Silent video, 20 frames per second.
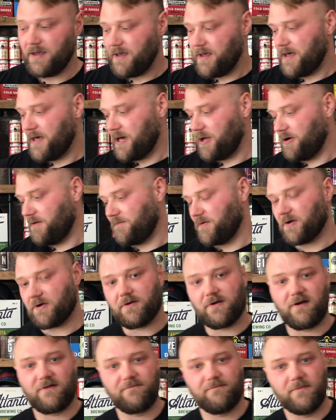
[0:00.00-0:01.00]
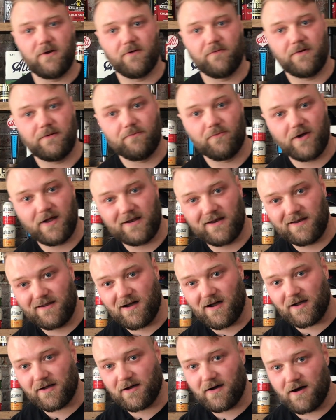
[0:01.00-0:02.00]
Head over to
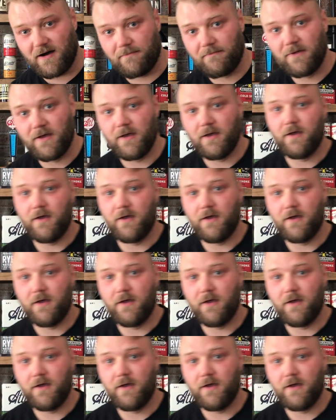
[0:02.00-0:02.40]
craftbeerrebranded.com,